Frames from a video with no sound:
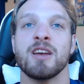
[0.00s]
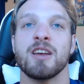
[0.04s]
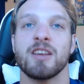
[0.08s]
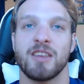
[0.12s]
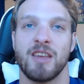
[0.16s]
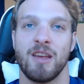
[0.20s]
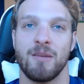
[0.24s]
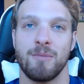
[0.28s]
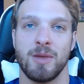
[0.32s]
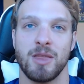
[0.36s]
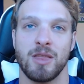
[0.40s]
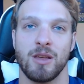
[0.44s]

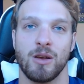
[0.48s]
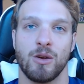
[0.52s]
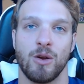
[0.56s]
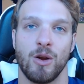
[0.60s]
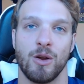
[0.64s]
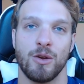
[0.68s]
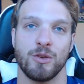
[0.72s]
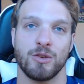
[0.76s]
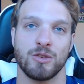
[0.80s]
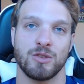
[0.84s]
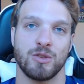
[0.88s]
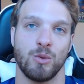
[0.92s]
Give me the
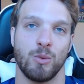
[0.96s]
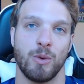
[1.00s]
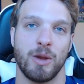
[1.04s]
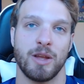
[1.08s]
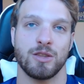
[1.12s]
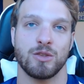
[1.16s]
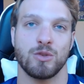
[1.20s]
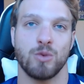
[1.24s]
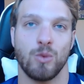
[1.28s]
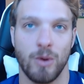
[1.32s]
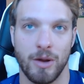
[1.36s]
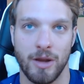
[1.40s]
Cardinals to
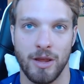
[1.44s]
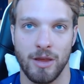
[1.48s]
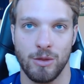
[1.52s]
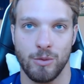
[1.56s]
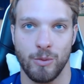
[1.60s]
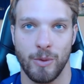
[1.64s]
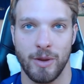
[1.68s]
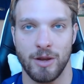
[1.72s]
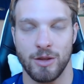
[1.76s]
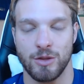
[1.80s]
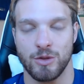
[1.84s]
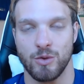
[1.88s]
win
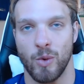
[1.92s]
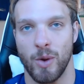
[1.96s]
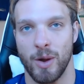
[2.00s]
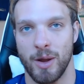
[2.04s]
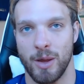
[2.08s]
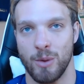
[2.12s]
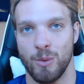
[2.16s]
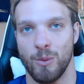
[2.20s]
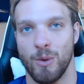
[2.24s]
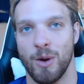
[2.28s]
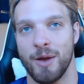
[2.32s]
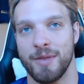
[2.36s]

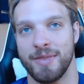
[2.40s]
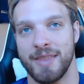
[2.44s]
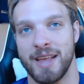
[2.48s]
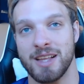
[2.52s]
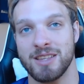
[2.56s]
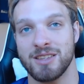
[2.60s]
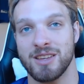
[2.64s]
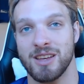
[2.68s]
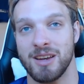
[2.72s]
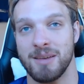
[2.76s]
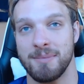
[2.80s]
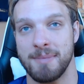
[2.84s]
23-21.
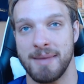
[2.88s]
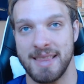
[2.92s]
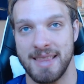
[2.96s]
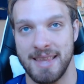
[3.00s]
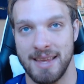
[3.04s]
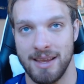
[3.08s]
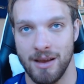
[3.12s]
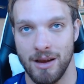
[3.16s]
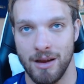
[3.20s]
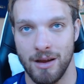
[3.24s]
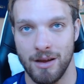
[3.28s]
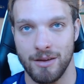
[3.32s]
That's going to be
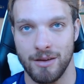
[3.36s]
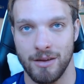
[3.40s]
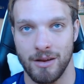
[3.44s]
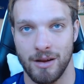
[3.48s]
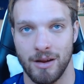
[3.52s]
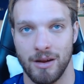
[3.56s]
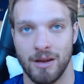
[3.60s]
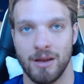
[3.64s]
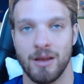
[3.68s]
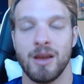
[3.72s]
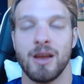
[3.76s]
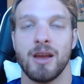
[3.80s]
the
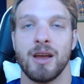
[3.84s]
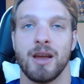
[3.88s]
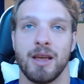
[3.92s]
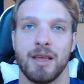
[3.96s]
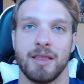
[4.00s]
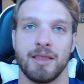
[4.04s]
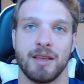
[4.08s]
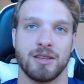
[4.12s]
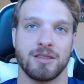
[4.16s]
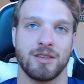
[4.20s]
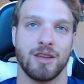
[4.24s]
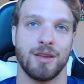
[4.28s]
under,
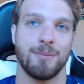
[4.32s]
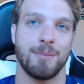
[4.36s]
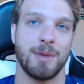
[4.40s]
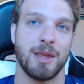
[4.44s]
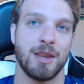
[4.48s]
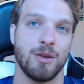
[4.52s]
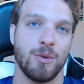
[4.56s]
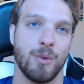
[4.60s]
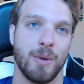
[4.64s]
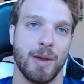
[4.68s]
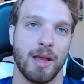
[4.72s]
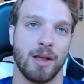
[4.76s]
and that's going to be
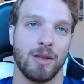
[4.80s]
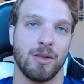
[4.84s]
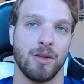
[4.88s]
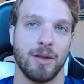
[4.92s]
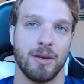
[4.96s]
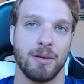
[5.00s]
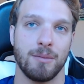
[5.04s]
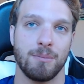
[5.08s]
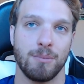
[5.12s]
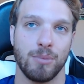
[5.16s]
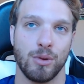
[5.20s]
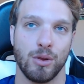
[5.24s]
New
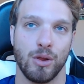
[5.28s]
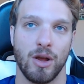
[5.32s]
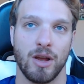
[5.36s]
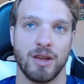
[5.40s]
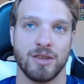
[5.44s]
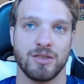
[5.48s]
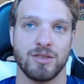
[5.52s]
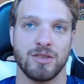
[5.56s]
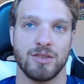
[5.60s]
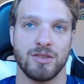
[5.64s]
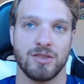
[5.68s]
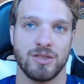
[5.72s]
England
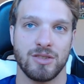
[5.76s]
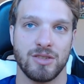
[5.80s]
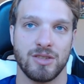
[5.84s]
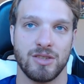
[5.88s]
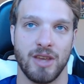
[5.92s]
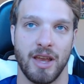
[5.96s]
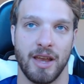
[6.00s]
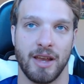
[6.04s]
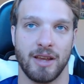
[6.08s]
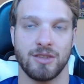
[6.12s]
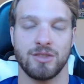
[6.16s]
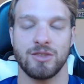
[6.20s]

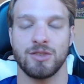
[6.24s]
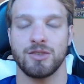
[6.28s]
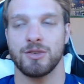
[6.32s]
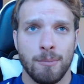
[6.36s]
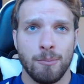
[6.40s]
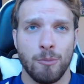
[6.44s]
+6.